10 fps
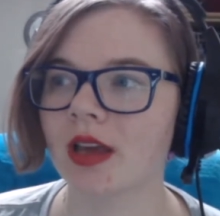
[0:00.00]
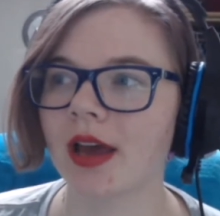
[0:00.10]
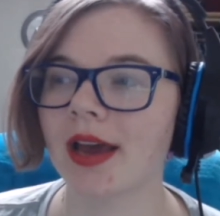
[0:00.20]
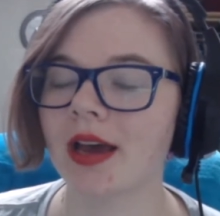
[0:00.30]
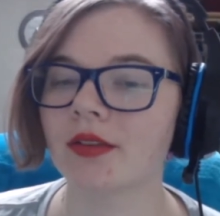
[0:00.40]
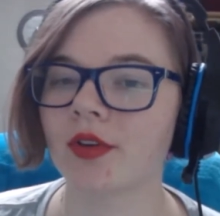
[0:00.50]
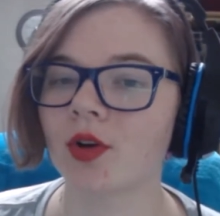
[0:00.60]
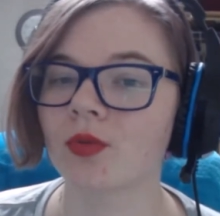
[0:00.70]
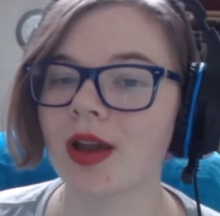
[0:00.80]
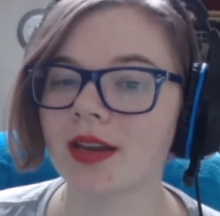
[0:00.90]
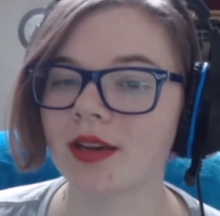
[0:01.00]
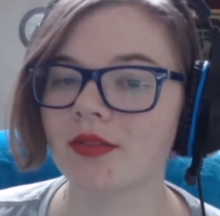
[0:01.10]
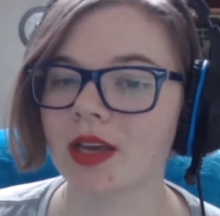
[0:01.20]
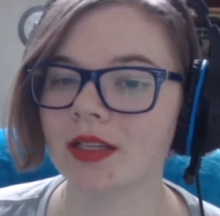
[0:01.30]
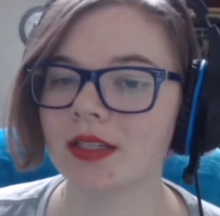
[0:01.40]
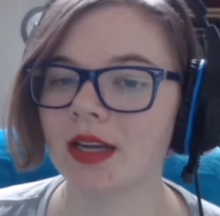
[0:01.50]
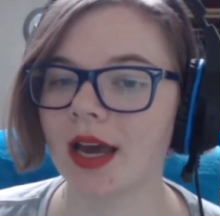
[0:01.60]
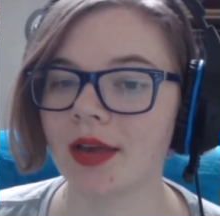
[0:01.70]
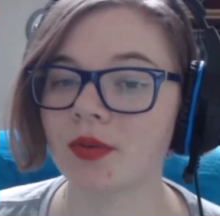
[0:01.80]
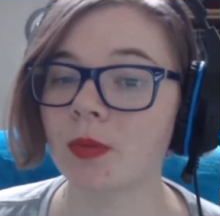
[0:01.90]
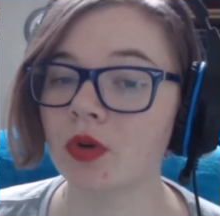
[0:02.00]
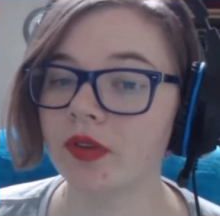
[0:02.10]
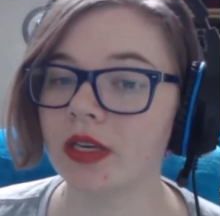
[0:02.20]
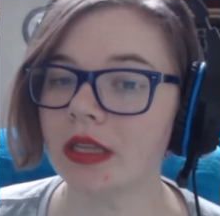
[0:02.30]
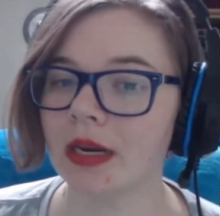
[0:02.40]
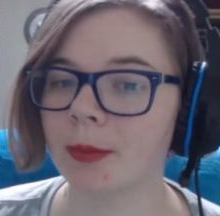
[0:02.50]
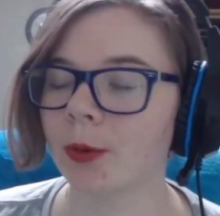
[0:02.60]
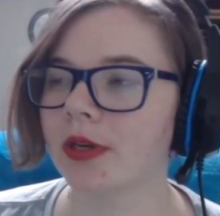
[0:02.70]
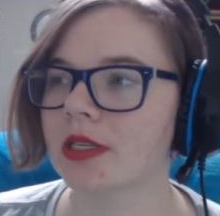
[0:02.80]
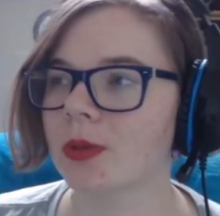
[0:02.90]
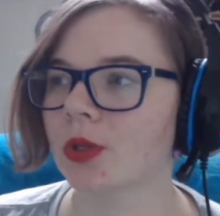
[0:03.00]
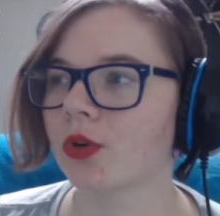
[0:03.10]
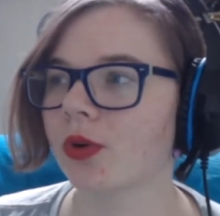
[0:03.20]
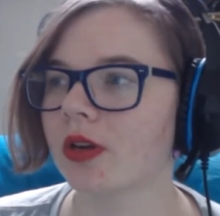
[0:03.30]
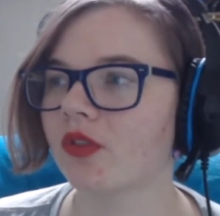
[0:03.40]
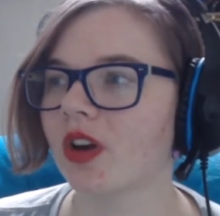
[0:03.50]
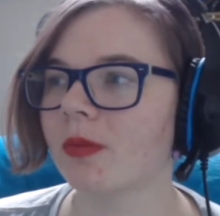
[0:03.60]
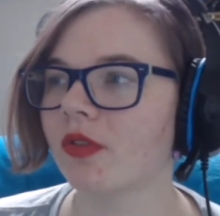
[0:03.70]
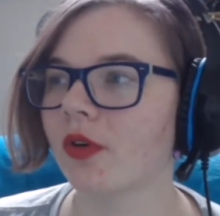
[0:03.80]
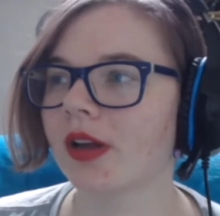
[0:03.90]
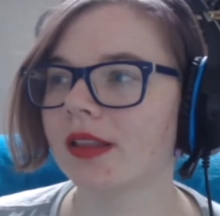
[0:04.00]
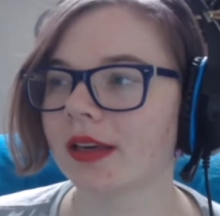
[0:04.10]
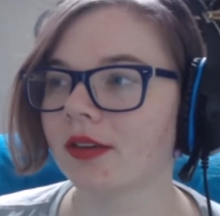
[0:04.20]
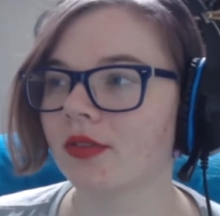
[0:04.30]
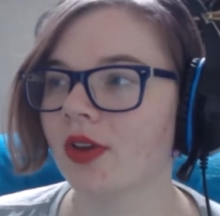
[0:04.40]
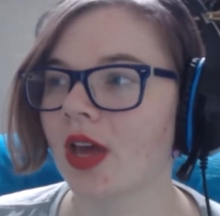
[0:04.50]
I have a writing event. I have a movie that I'm going to see with a Korean friend before I leave.